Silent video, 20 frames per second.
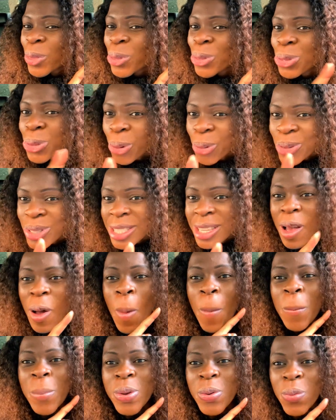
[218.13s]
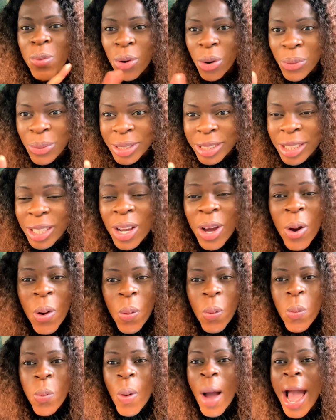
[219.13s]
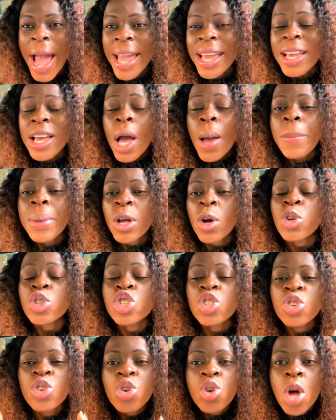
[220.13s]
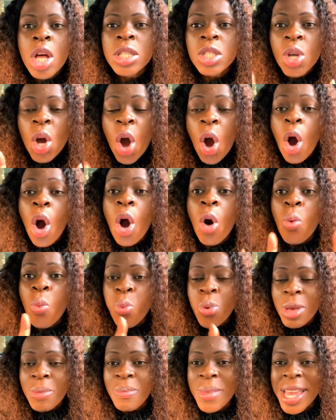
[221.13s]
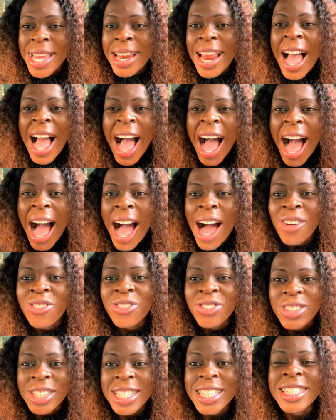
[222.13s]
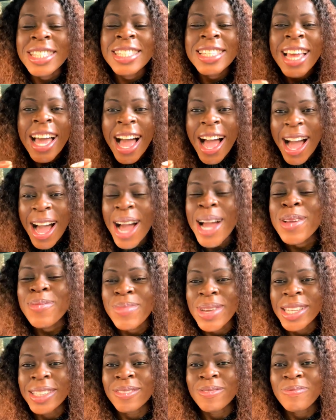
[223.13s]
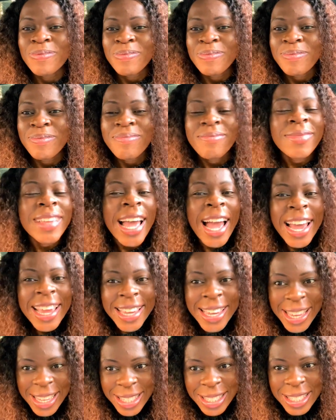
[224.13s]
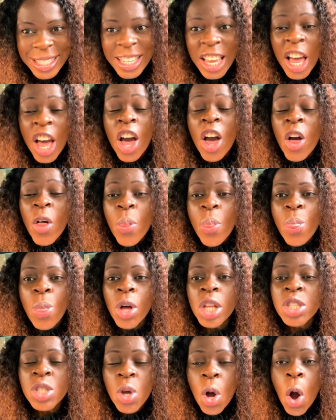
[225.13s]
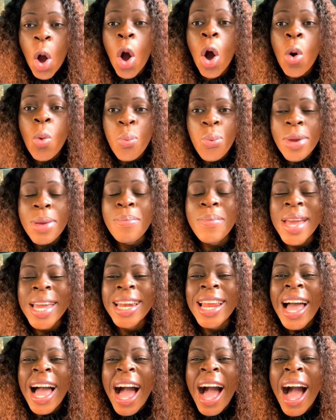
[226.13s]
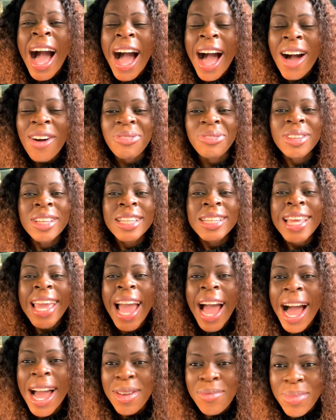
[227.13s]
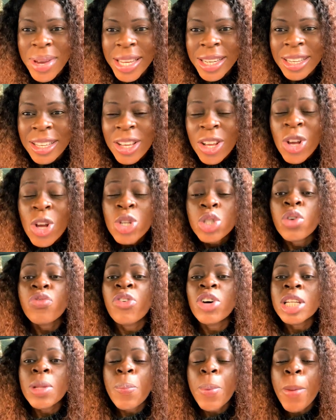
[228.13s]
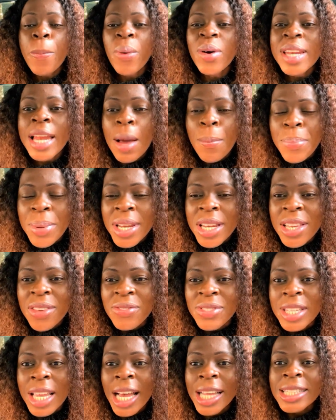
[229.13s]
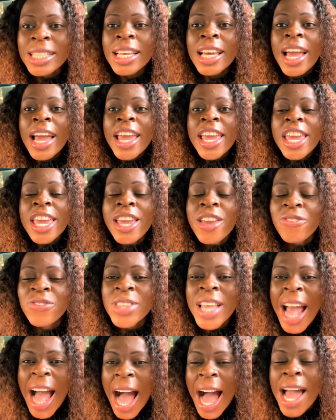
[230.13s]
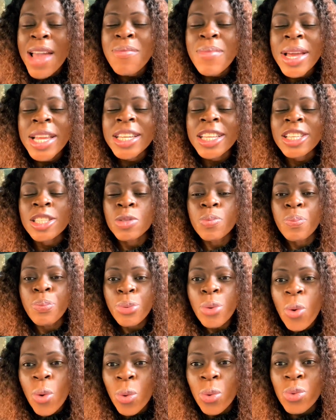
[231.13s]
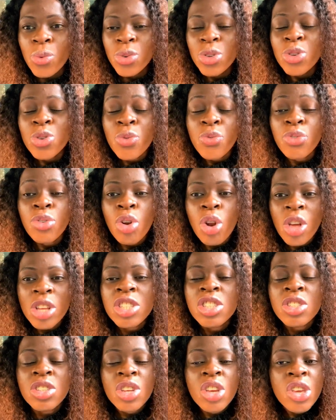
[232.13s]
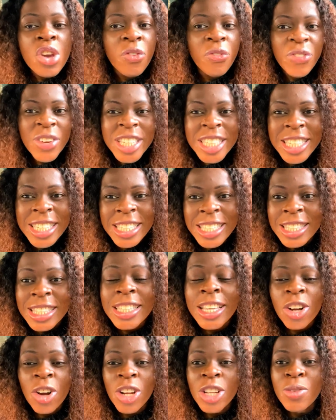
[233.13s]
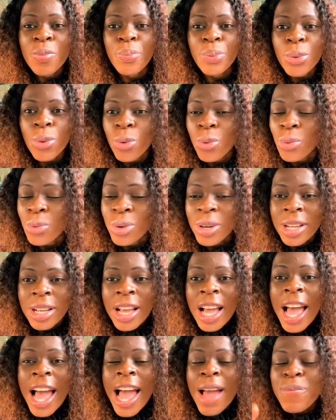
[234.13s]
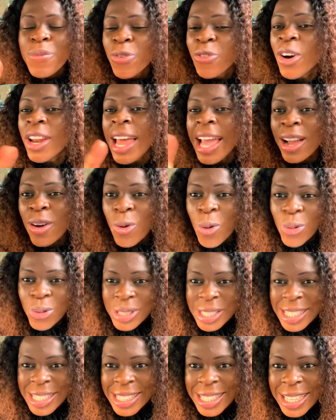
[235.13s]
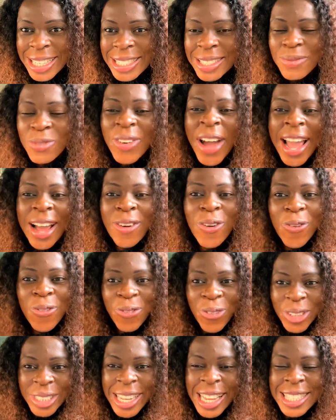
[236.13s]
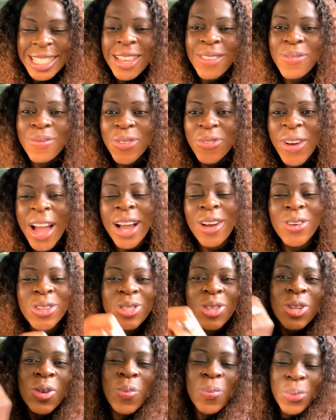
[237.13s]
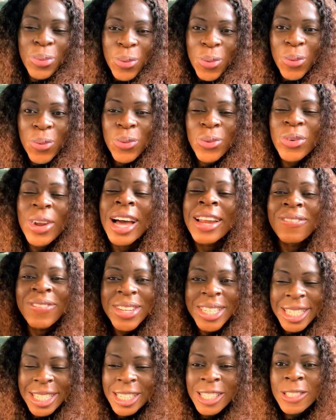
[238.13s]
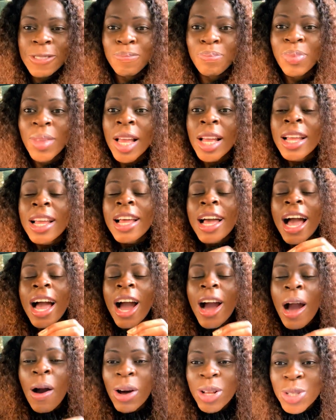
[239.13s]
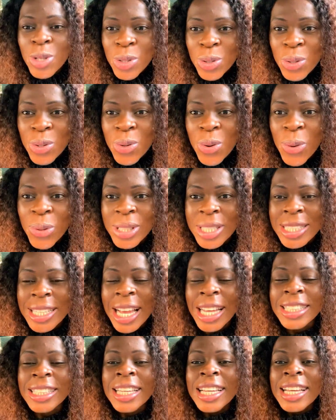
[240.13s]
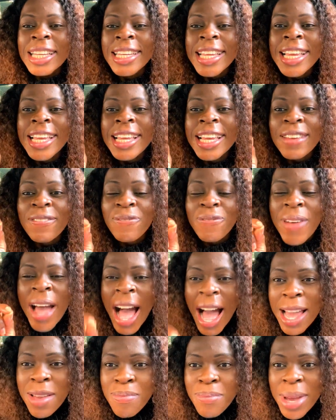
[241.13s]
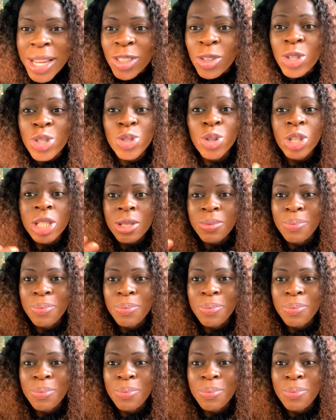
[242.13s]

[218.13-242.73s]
don't be worried. Why? Because not all women have this hymen. Yes, not all women have the hymen. So for the people that believe that if the hymen is broken, you've lost your virginity, they call it broken. Before I go into the broken and virginity, I want you to note that the hymen does not